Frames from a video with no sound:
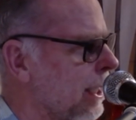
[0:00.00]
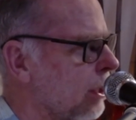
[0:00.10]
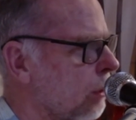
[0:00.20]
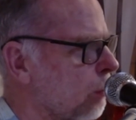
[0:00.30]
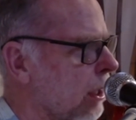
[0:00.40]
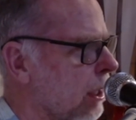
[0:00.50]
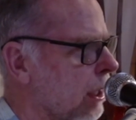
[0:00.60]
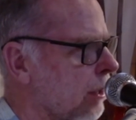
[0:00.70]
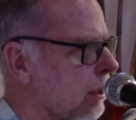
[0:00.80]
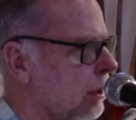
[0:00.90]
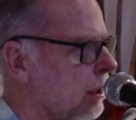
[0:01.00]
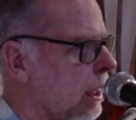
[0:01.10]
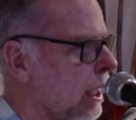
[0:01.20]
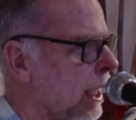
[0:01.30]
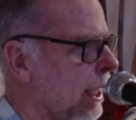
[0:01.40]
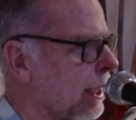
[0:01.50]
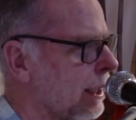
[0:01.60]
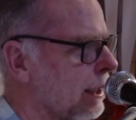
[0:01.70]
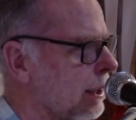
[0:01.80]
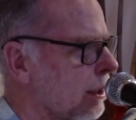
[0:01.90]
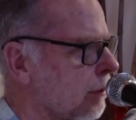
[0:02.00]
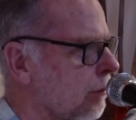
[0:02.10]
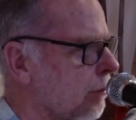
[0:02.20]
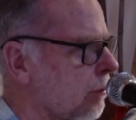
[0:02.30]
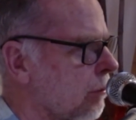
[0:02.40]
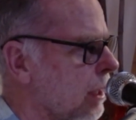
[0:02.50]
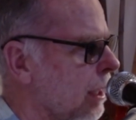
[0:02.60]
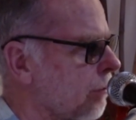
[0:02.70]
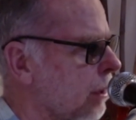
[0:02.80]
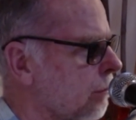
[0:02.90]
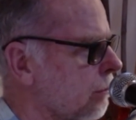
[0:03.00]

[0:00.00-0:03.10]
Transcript: on one another, and if a